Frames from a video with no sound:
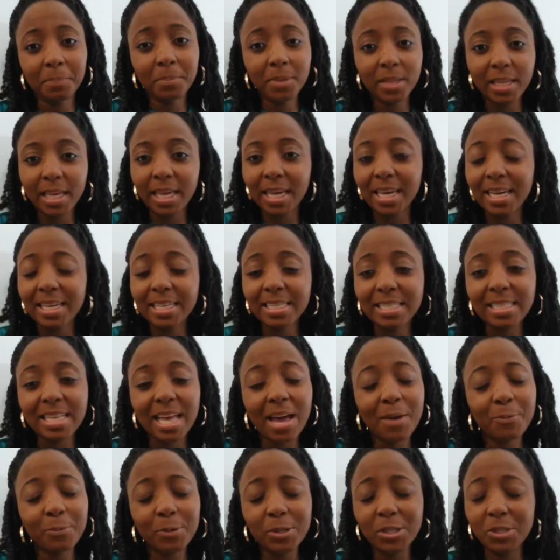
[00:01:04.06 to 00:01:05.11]
Please,
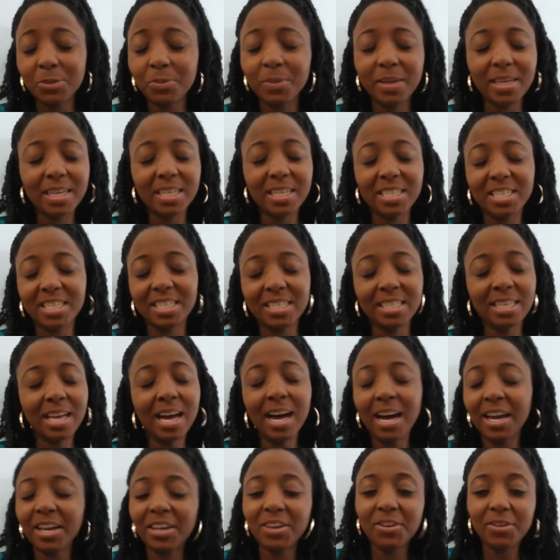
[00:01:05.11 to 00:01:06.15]
I wish we could just
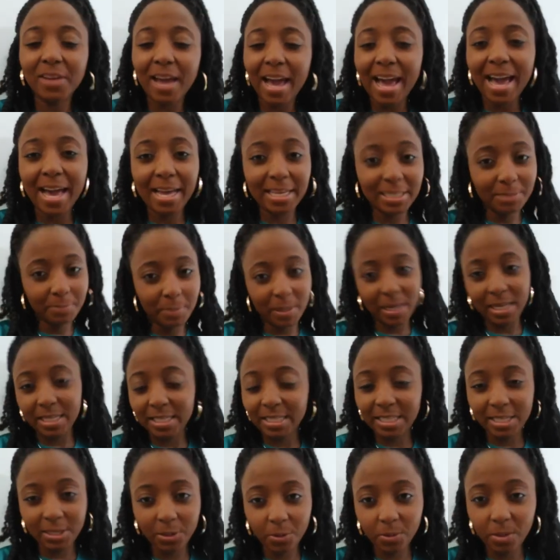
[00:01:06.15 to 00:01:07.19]
hug you guys, but
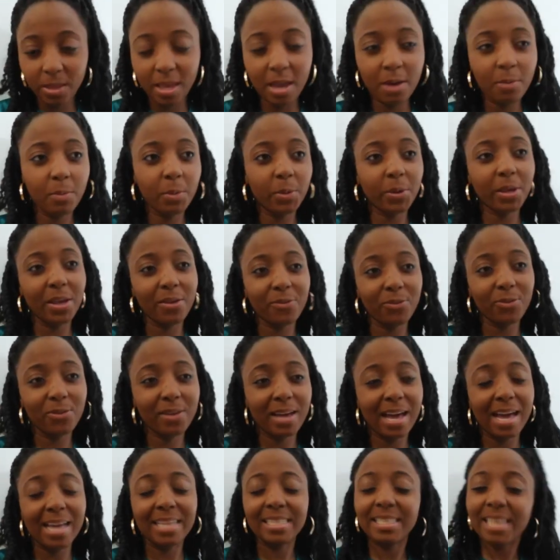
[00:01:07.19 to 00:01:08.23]
until then, we'll give you
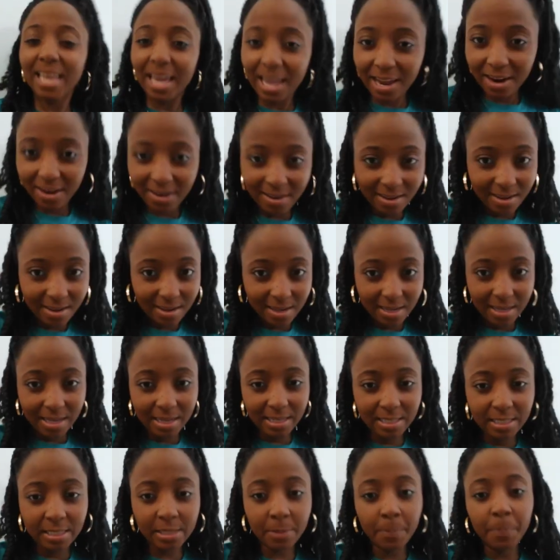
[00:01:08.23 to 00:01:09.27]
guys air
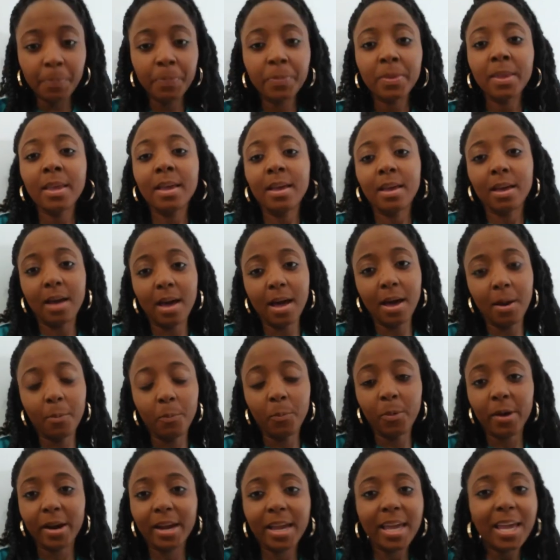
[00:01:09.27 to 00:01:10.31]
hugs.
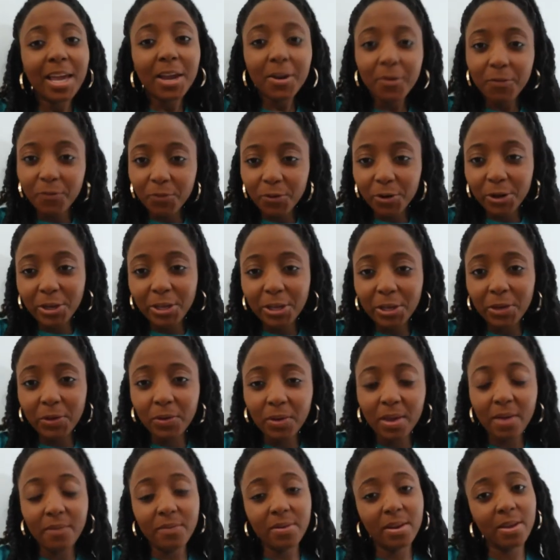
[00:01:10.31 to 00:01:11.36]
We're here for you,
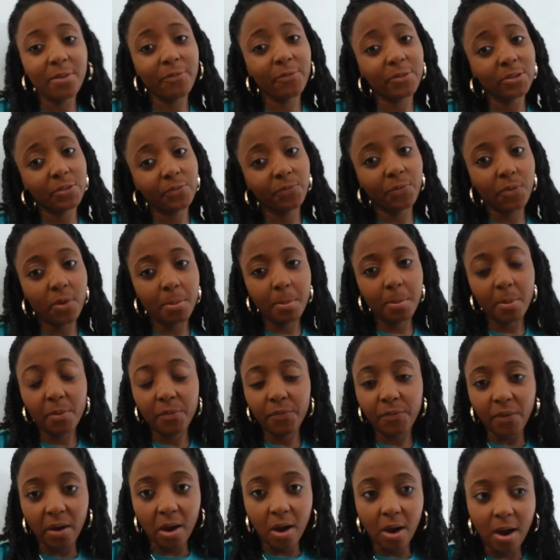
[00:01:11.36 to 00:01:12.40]
even if it's from
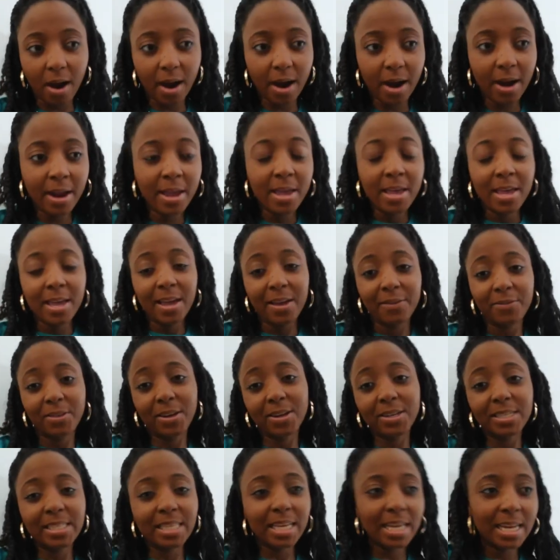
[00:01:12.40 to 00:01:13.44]
afar. If
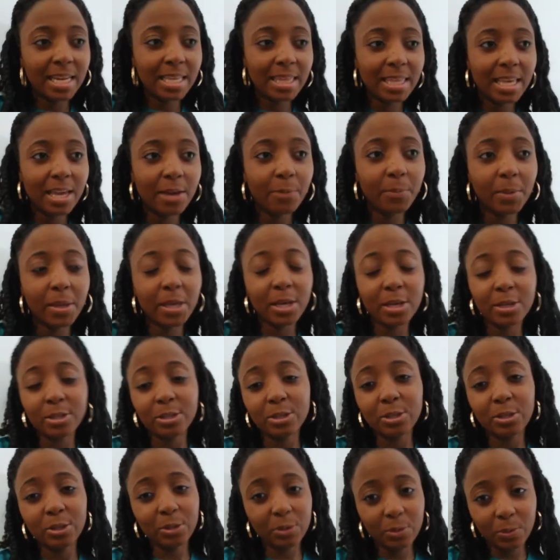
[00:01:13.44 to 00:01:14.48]
there's anything we
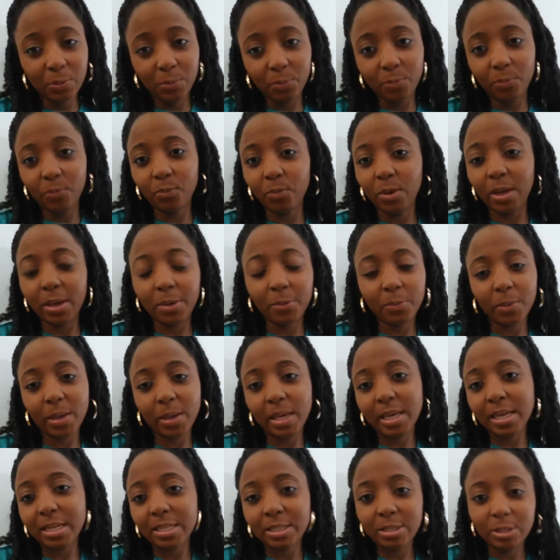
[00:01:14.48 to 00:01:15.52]
could do,
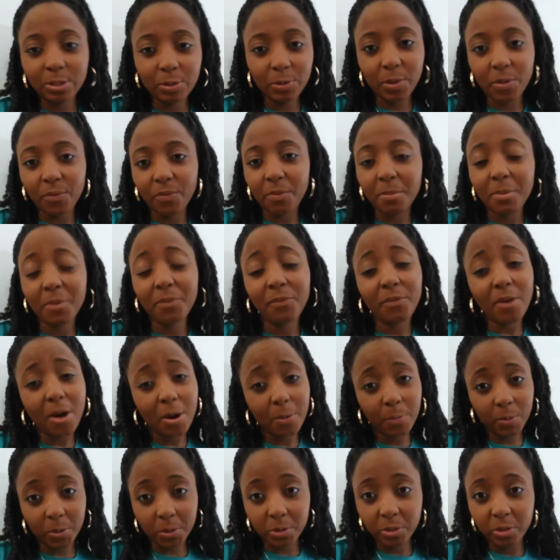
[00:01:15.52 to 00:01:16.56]
we could do it from
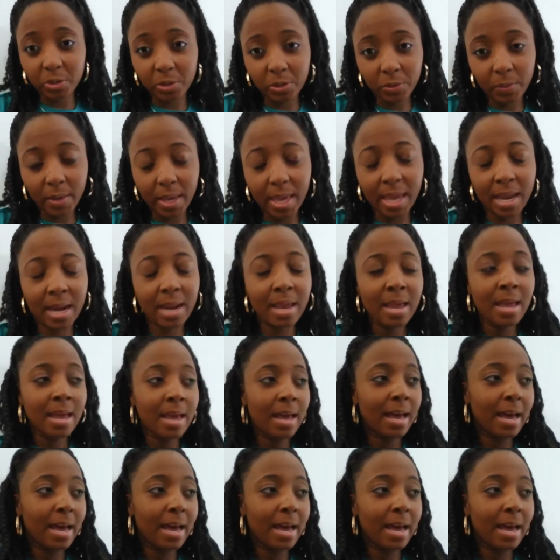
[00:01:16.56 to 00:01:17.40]
afar, we'll do it.